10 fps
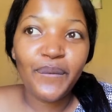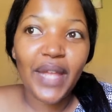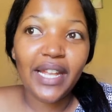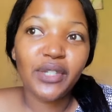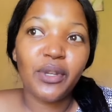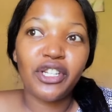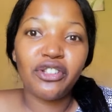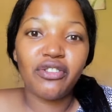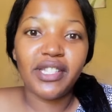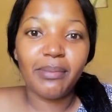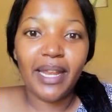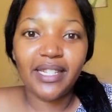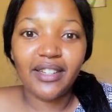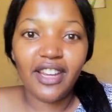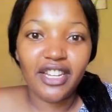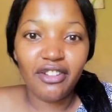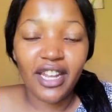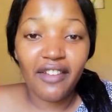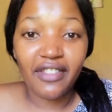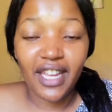I just wanted to respect her and not
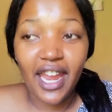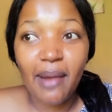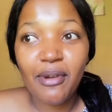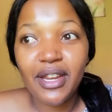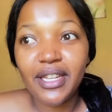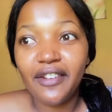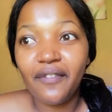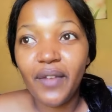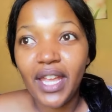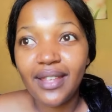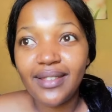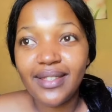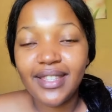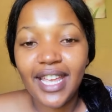have the camera in her face